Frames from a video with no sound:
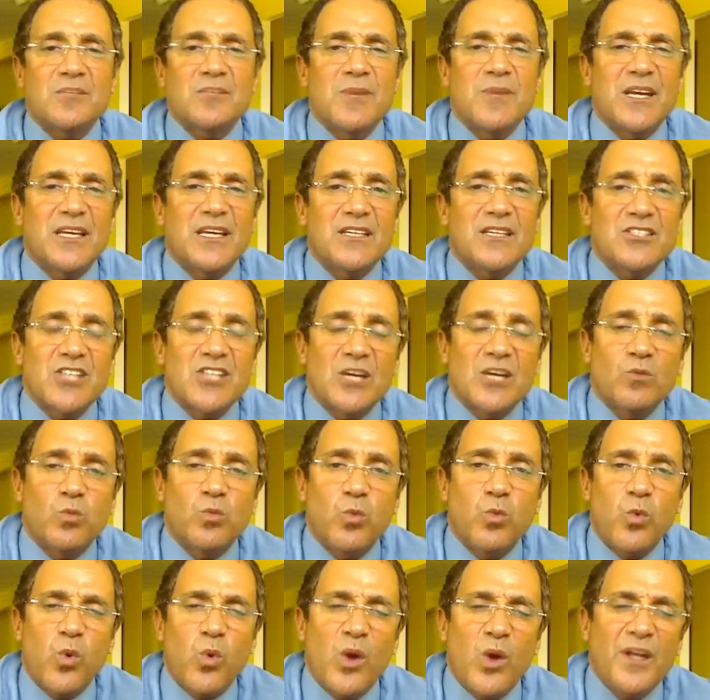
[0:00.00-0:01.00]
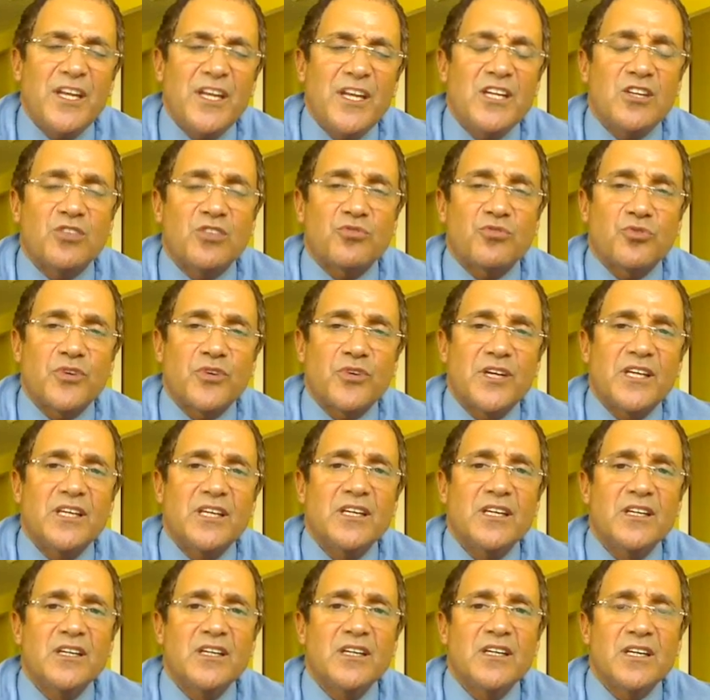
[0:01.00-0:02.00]
to me, he said, one in
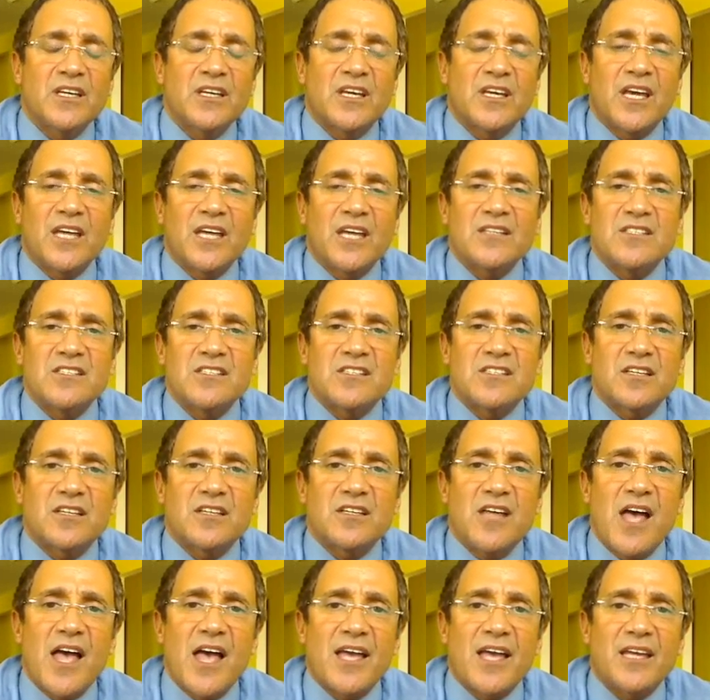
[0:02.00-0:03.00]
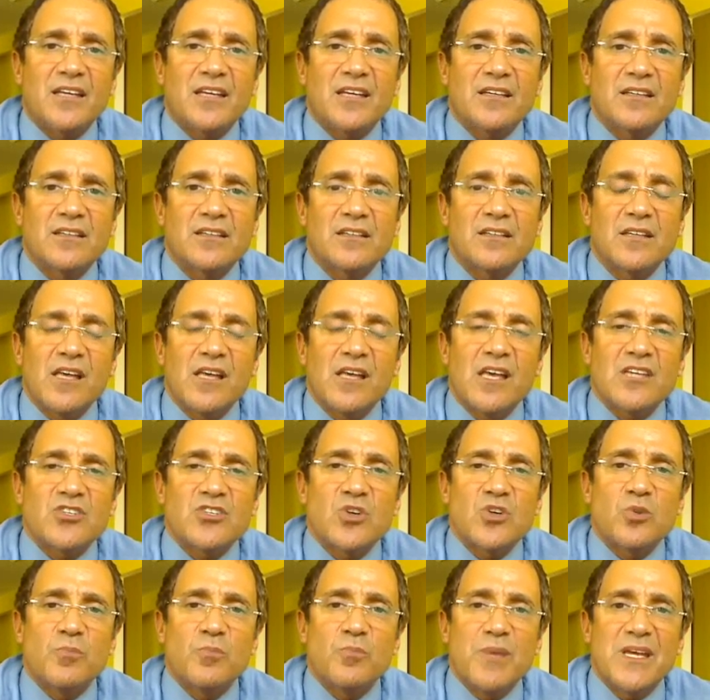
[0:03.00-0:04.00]
three kids today
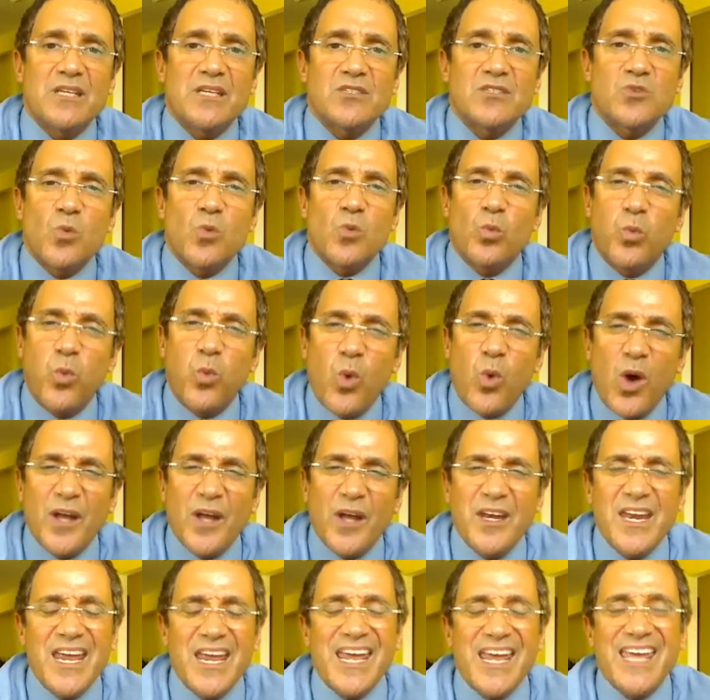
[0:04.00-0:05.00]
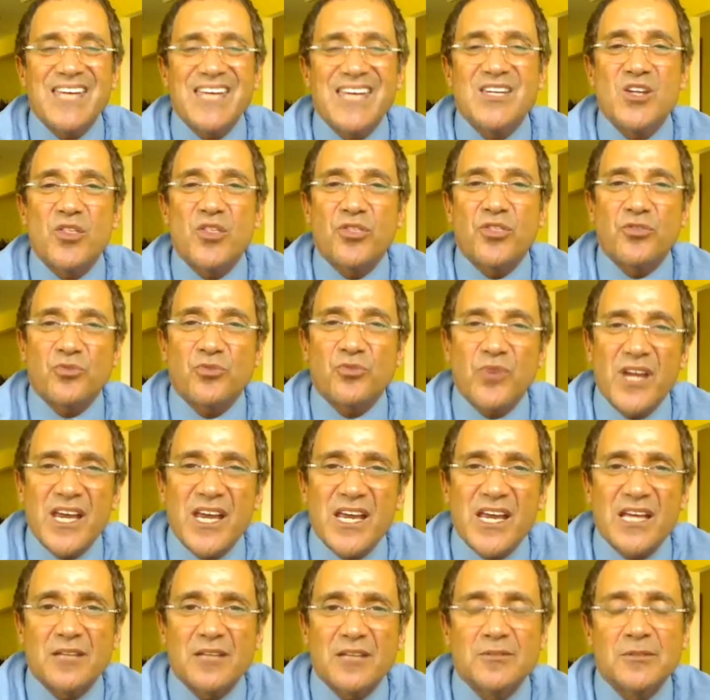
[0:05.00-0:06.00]
is obese. One in
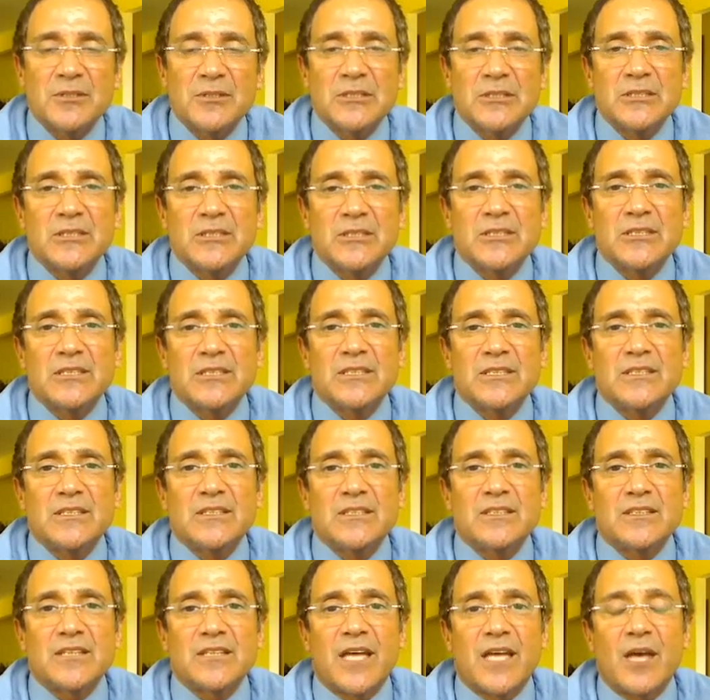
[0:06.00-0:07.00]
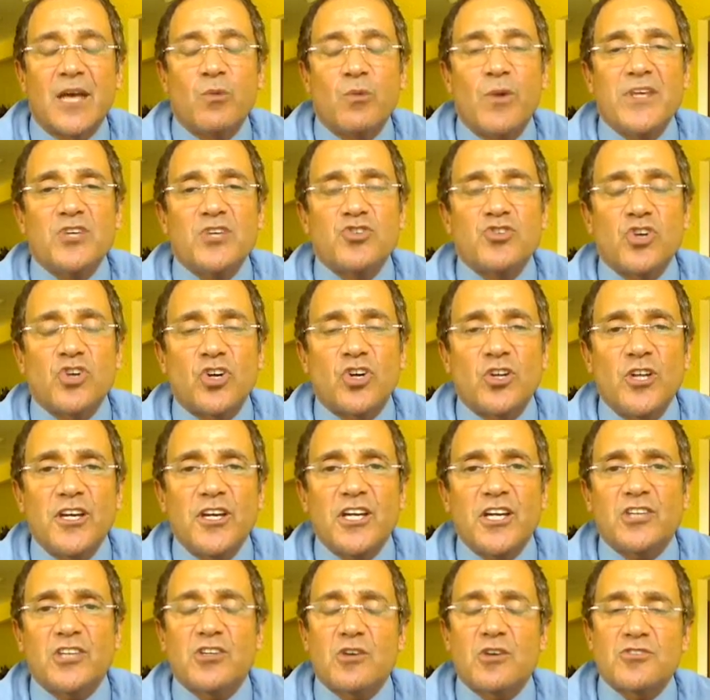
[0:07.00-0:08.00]
three. And when you took a
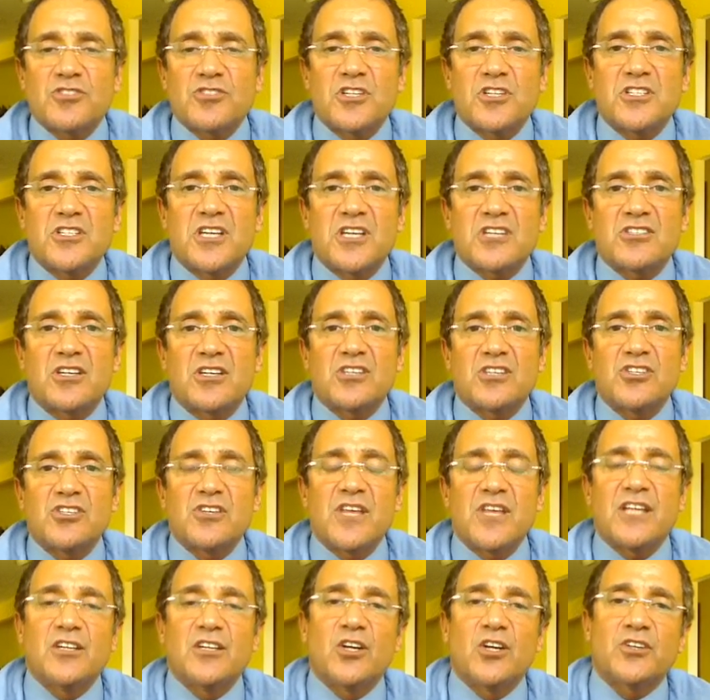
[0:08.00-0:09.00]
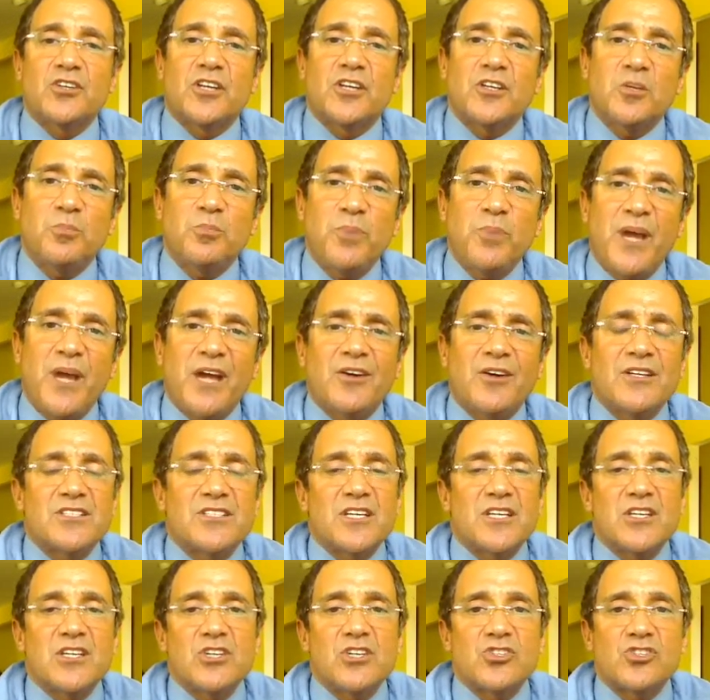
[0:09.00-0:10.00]
look at those statistics, you then looked at the
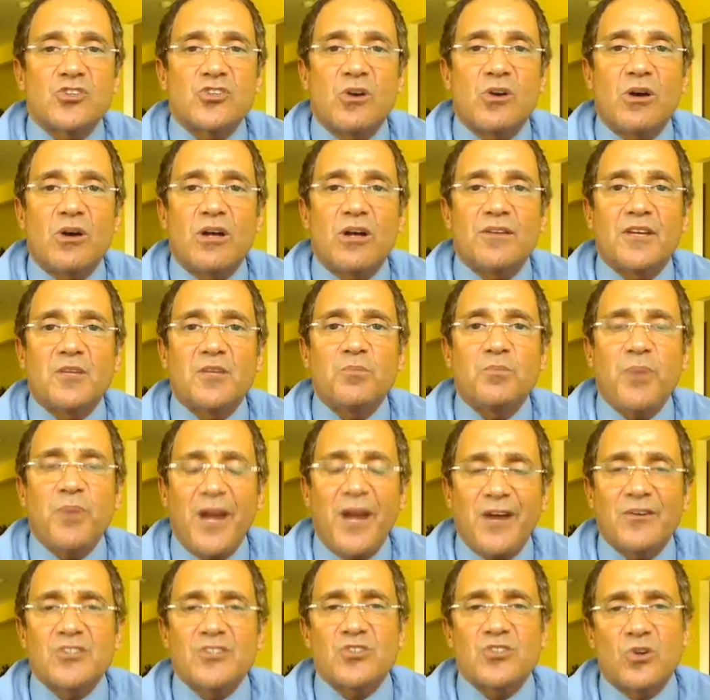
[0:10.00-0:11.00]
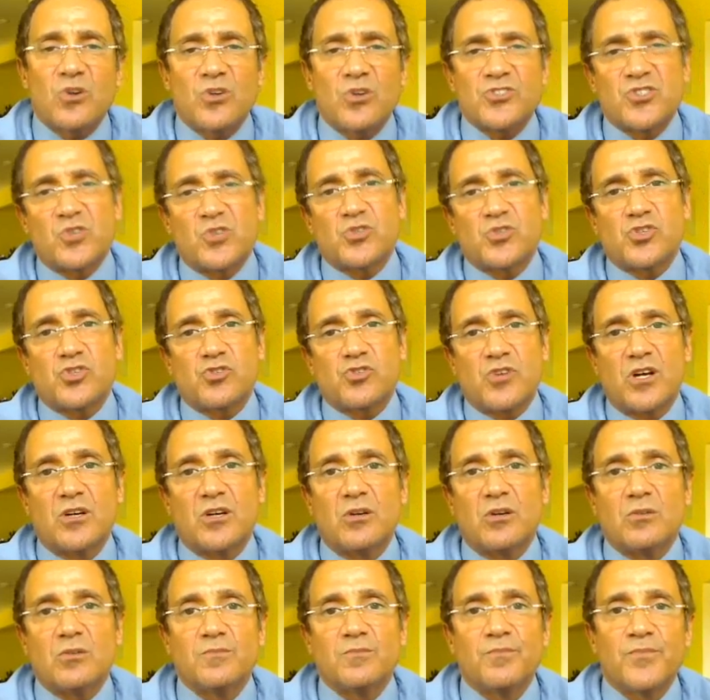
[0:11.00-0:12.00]
parents, and you saw that parents also
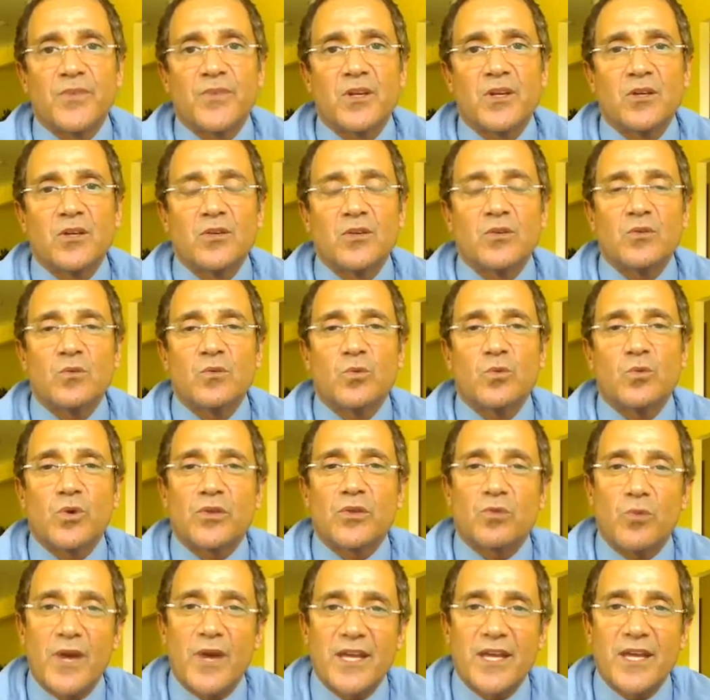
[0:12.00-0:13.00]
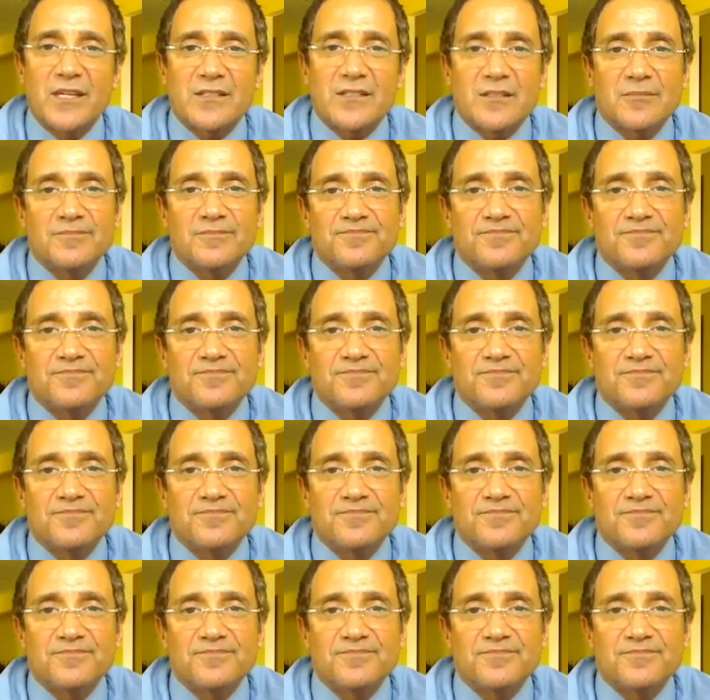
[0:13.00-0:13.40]
struggle with weight.